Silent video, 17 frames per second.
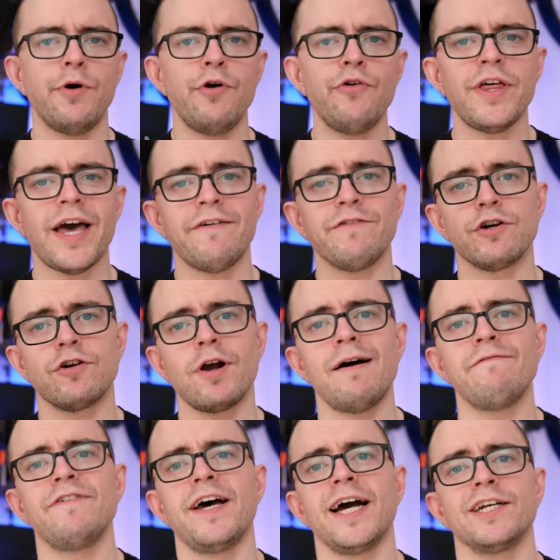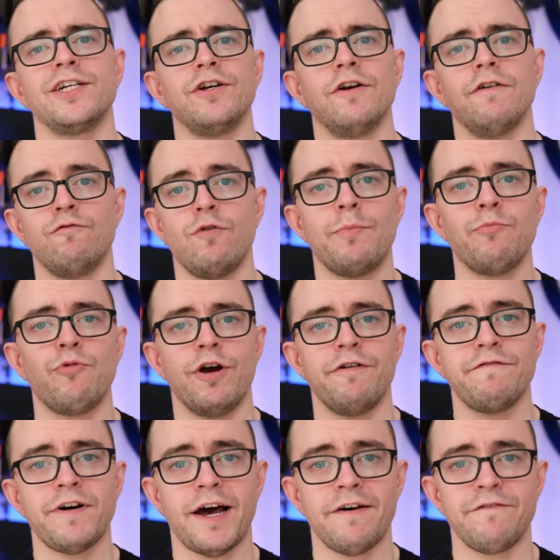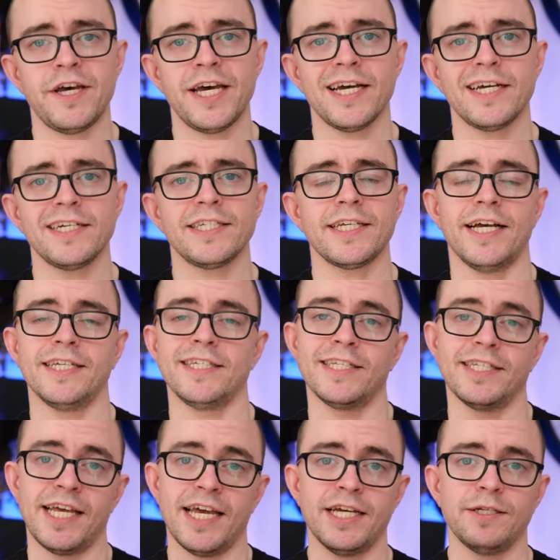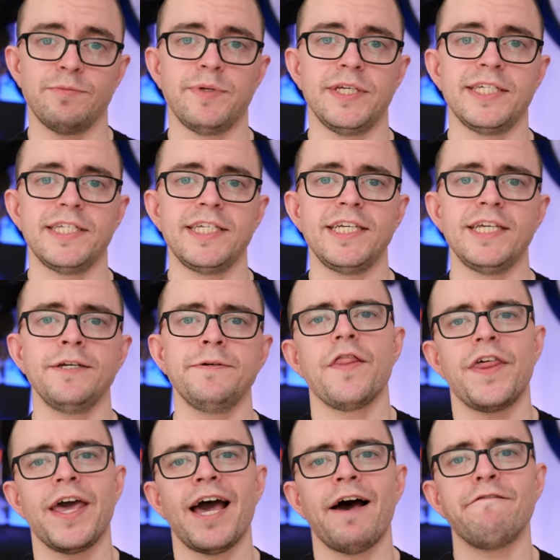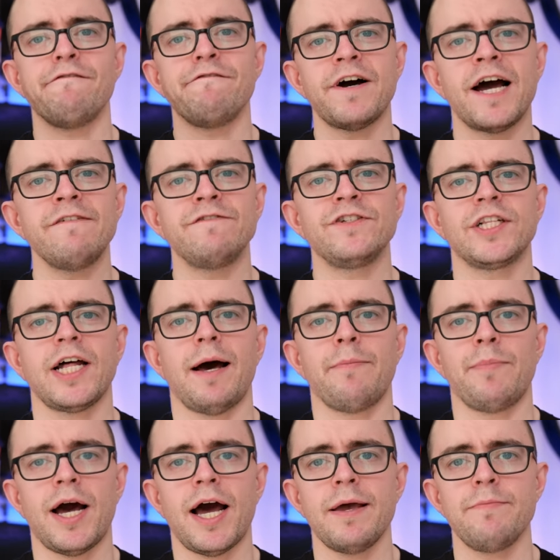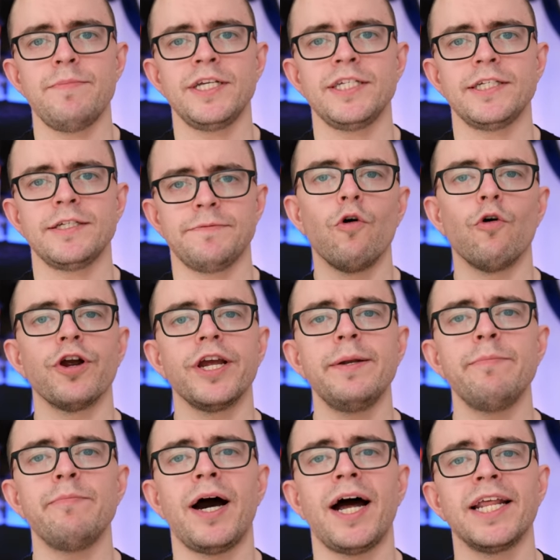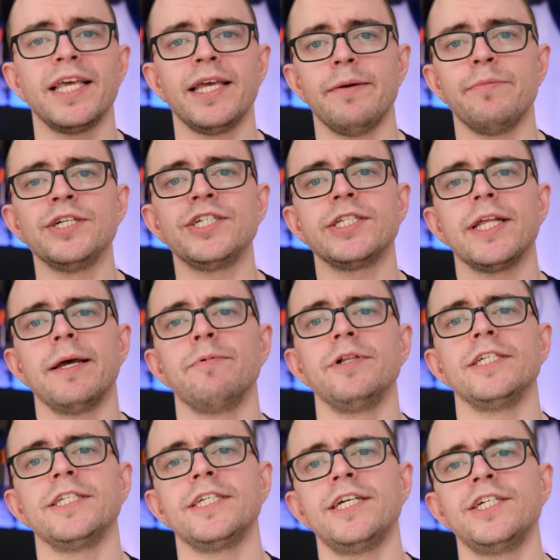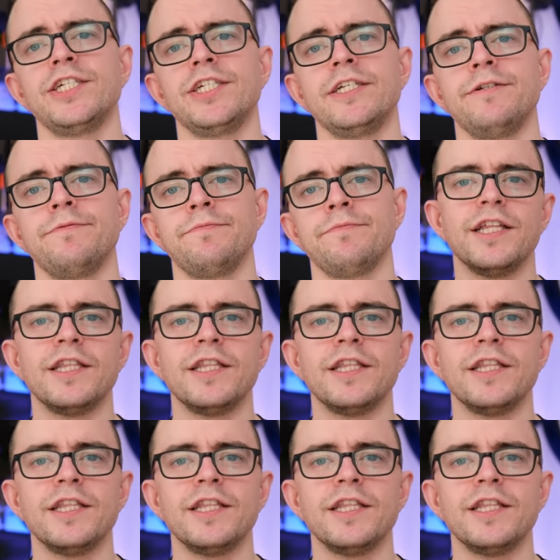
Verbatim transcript: Both have a crop factor of 1.5x as its ASPC. They have five stop IBIS or in-body image stabilization.